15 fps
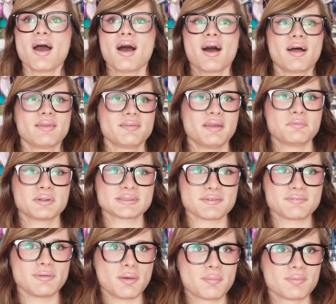And it was a
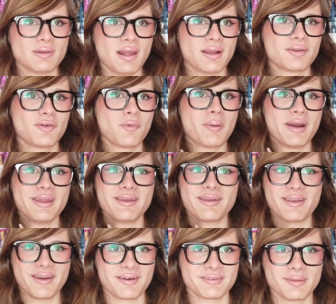flop. Like, nobody
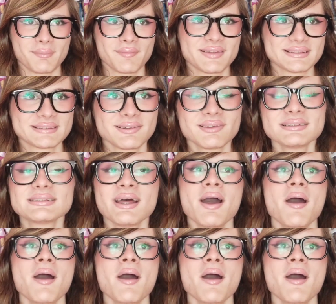cared about these dolls.